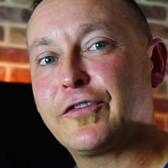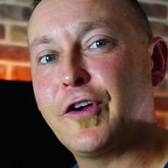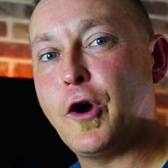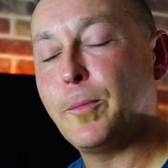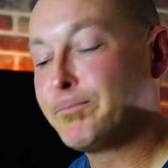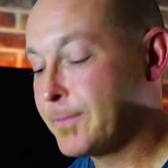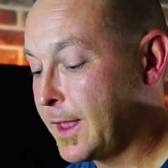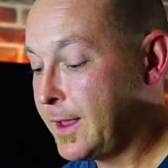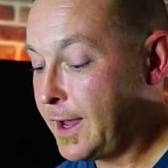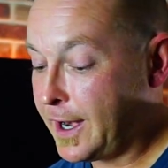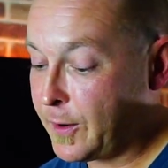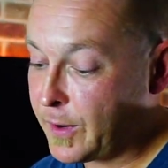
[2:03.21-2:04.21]
So
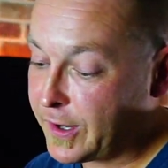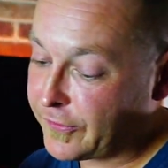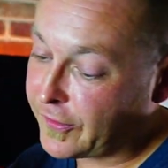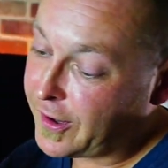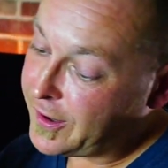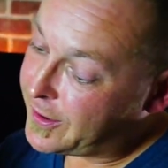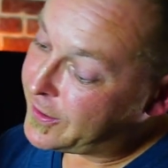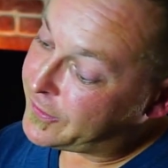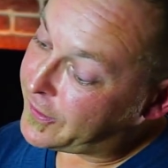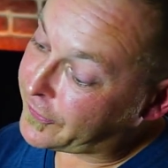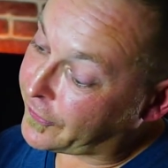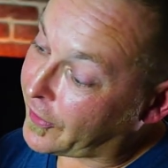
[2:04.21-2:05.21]
anyways,
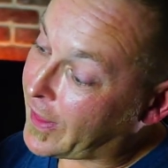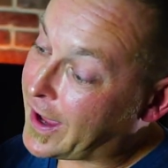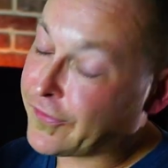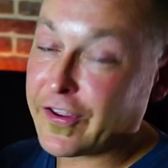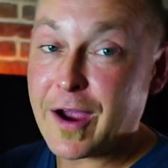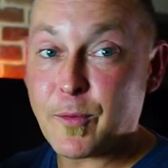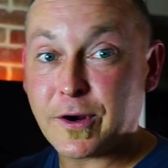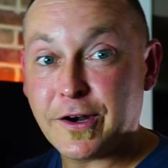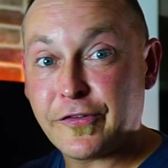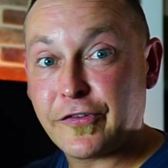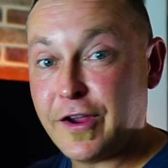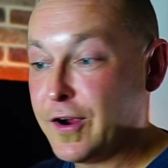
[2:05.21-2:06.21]
this is the last time we're
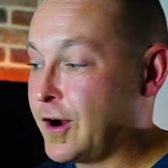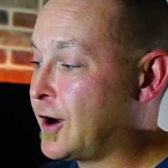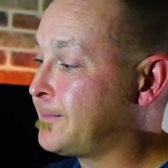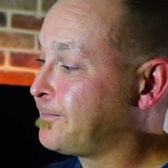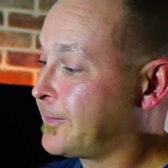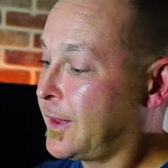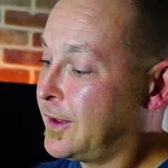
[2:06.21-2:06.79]
going to see her.